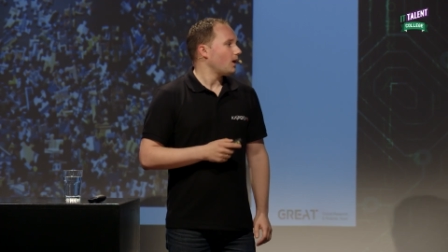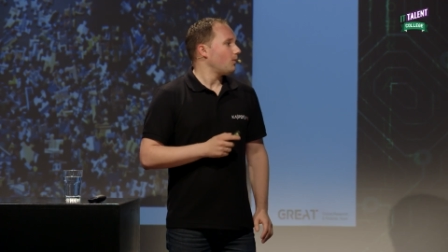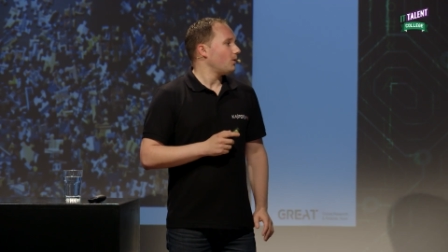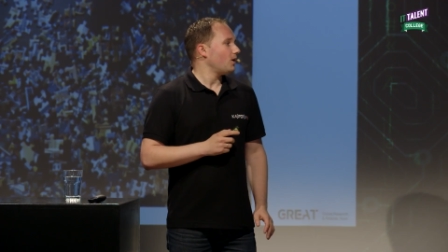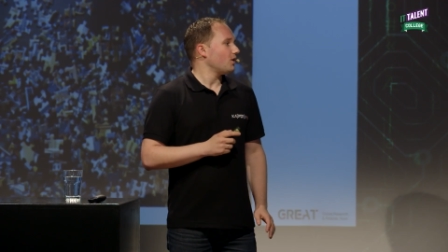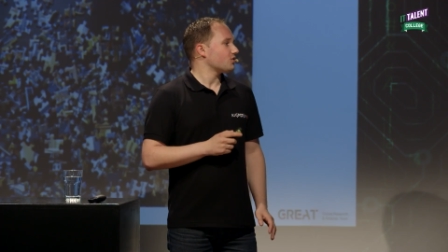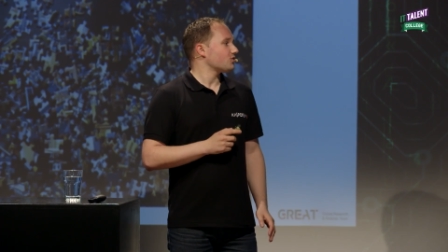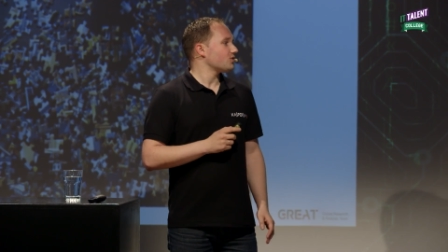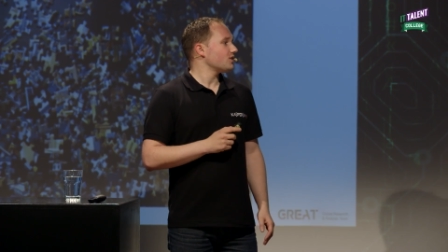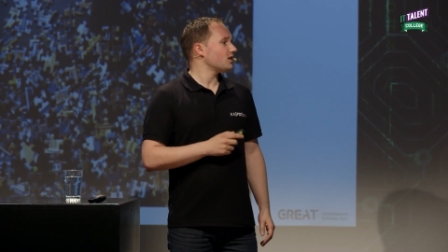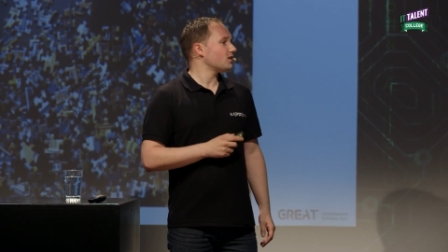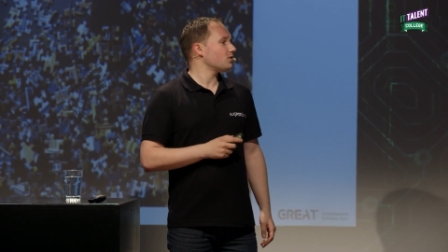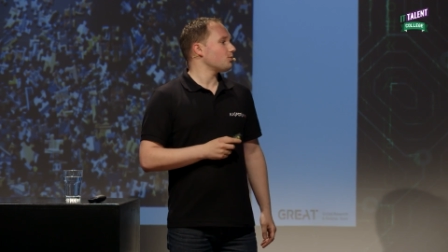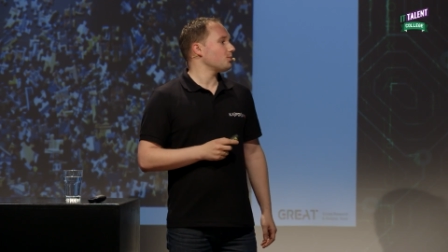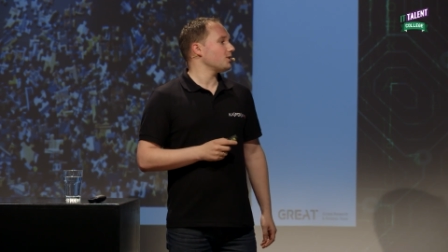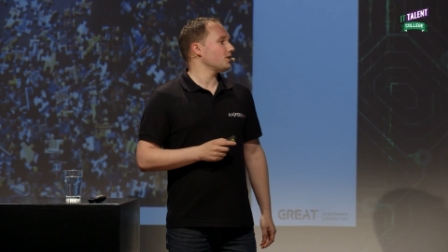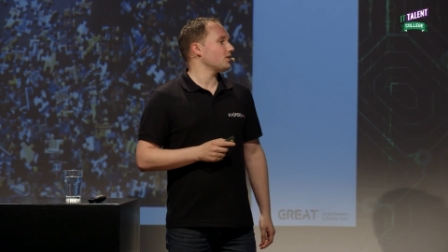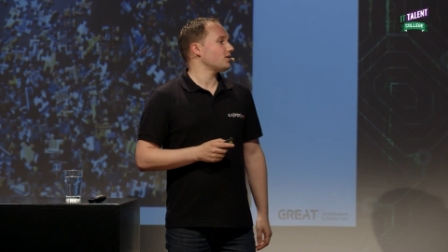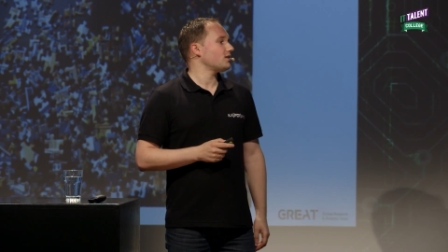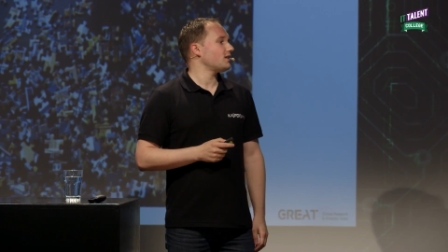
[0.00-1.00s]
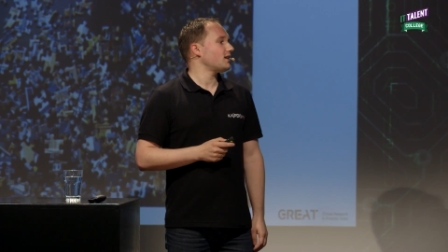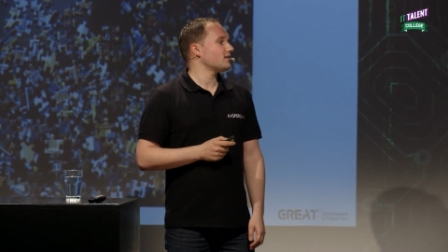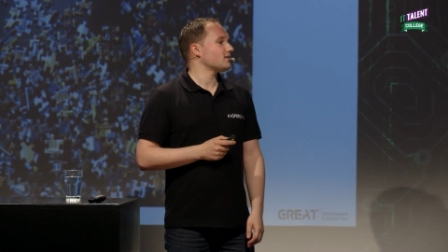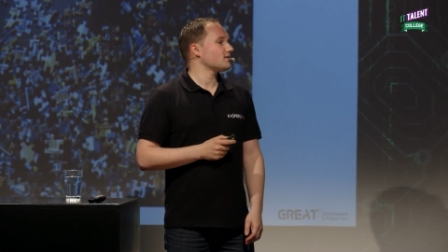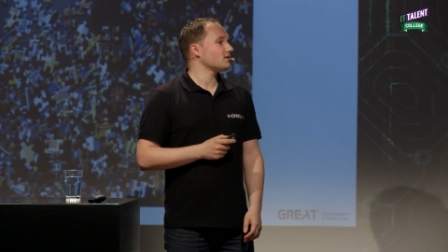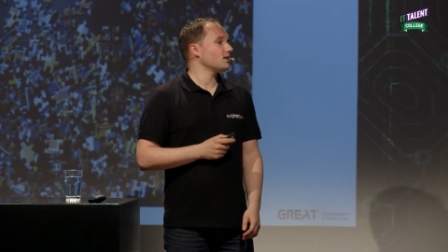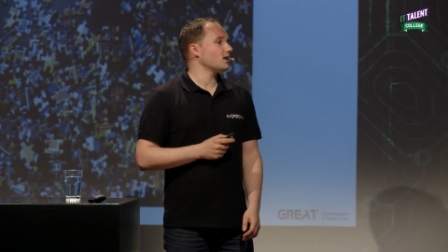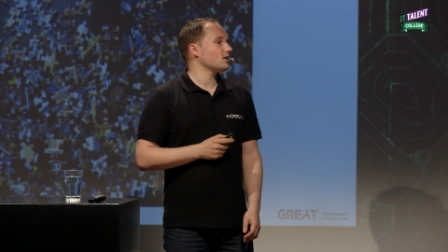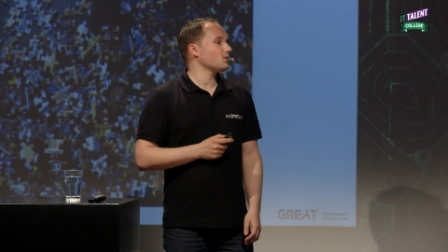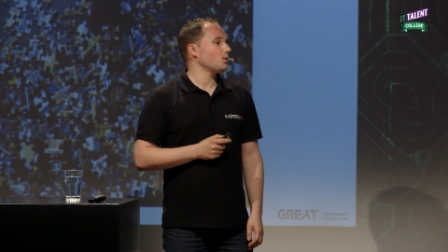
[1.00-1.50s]
Well, 300 million,
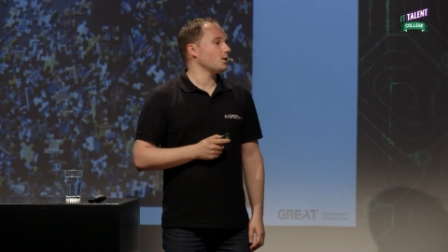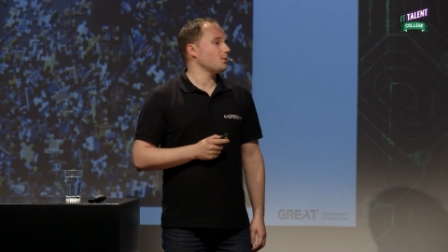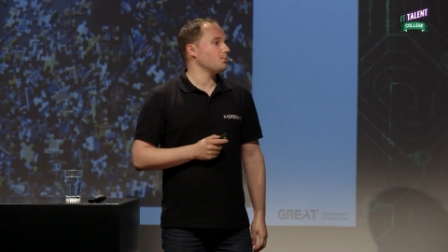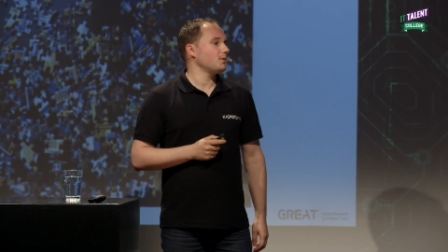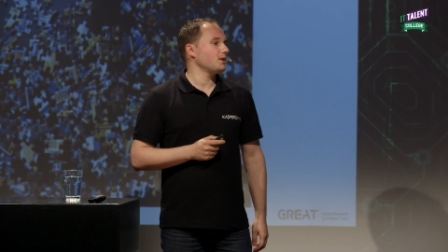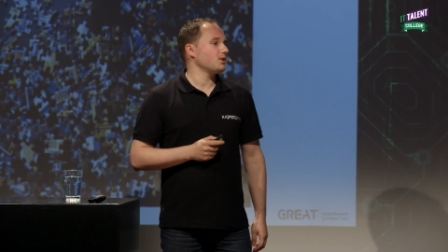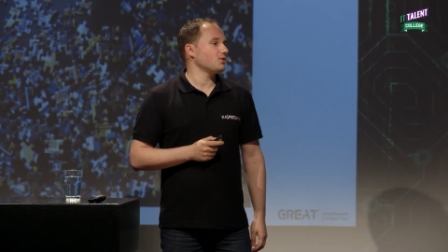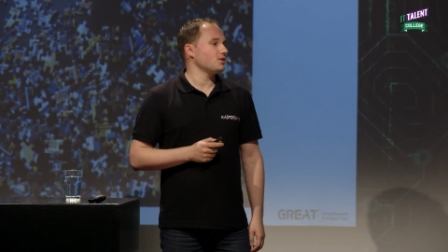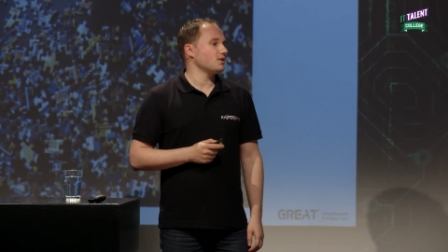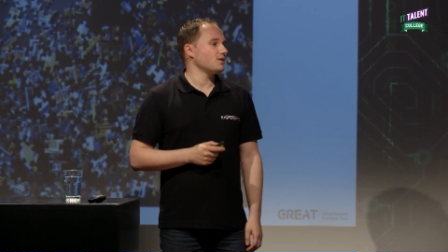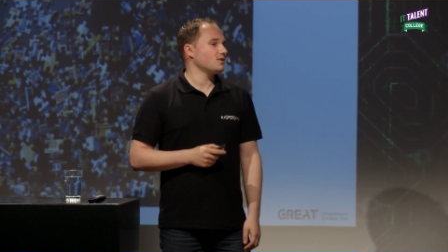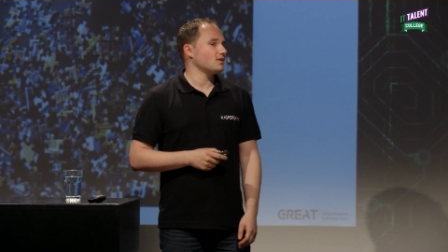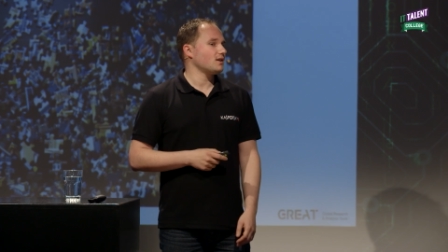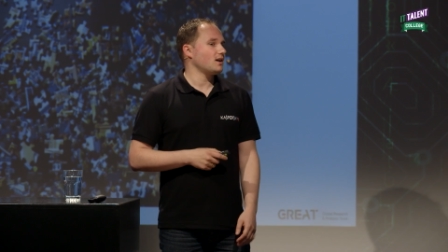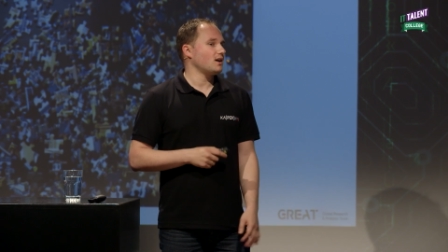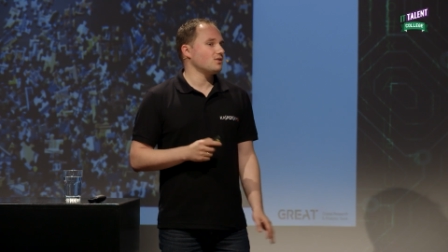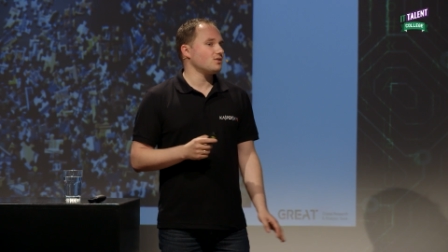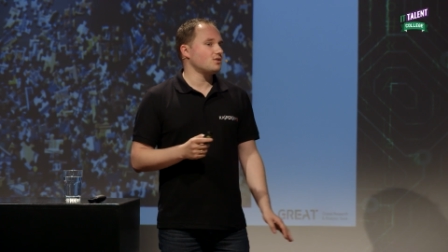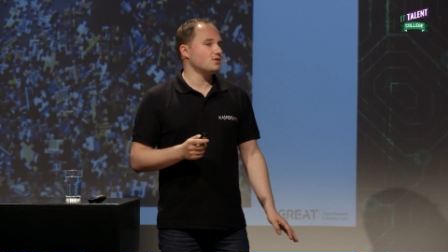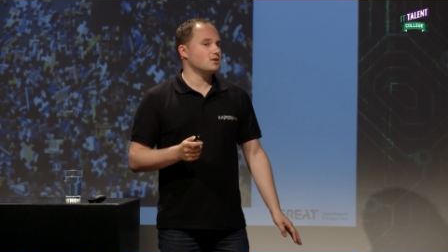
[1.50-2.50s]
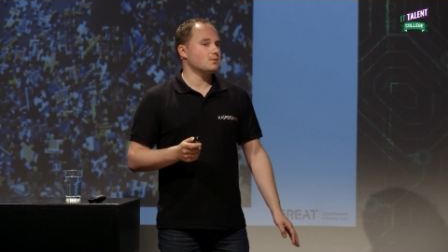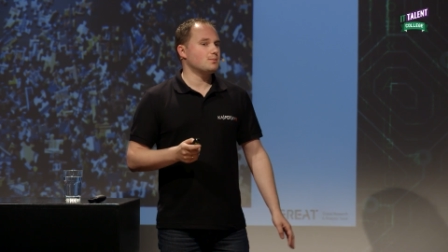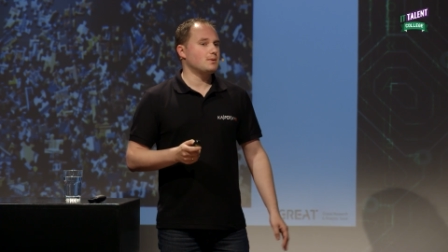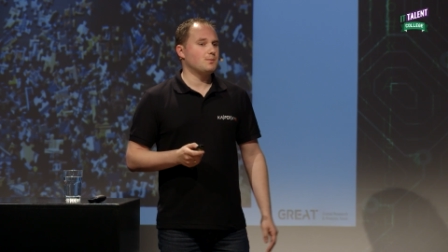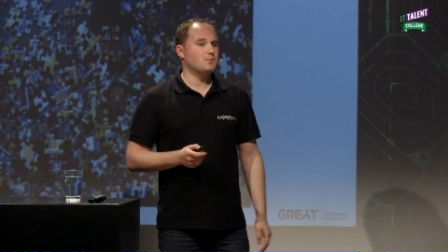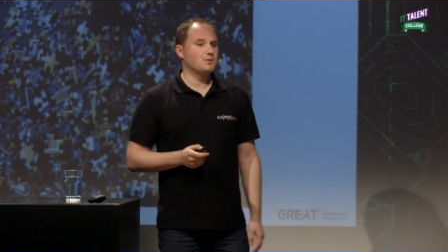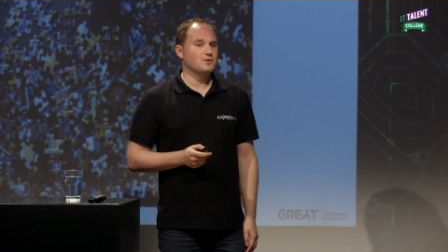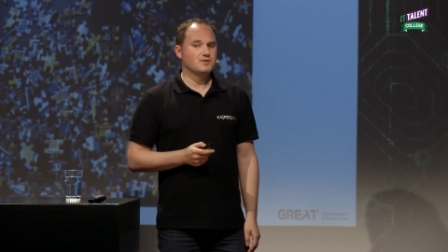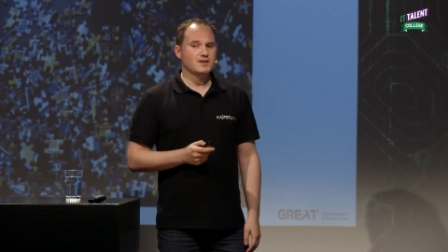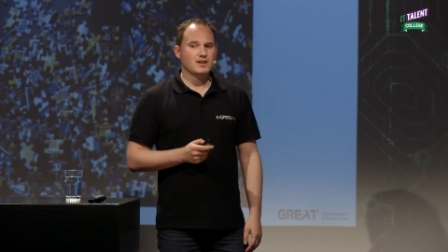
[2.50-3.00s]
that's not 1 billion, so how do you come
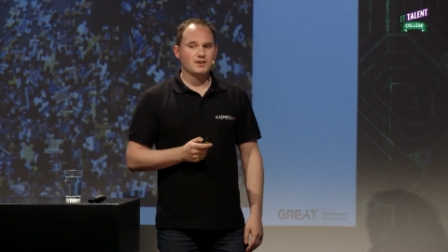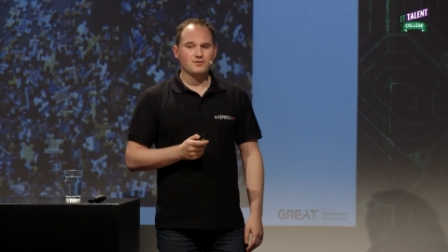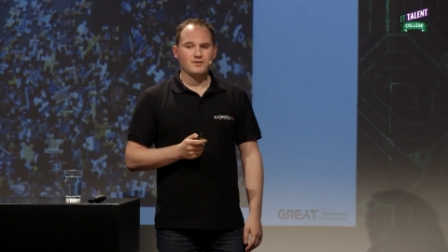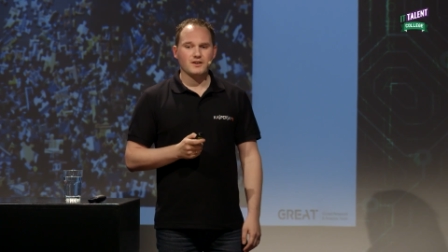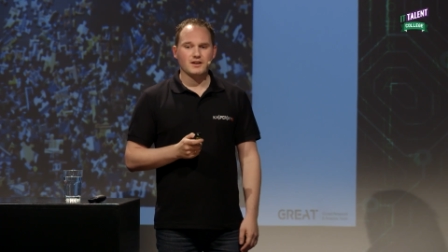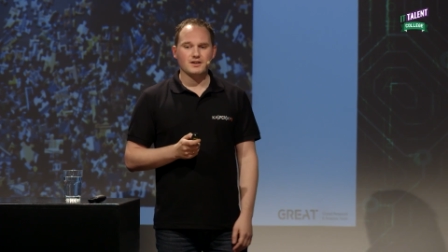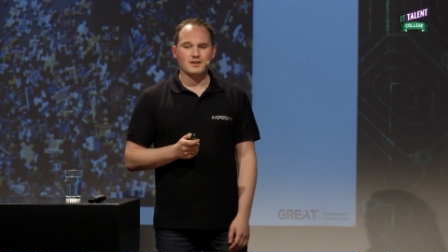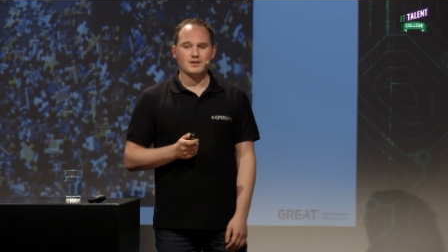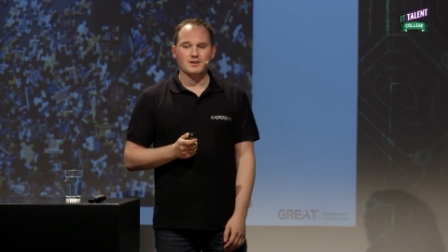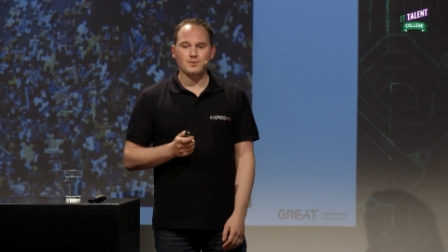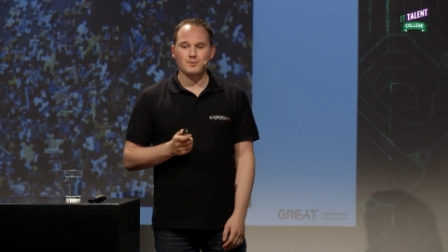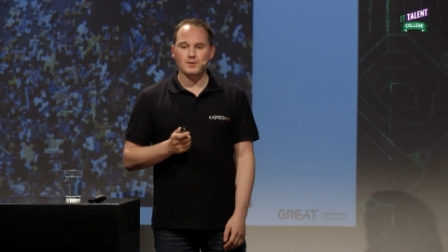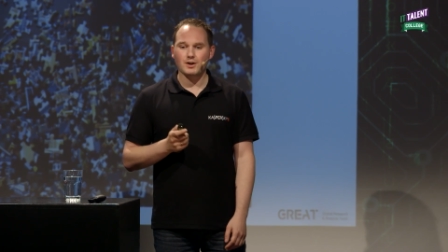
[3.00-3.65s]
up with that figure?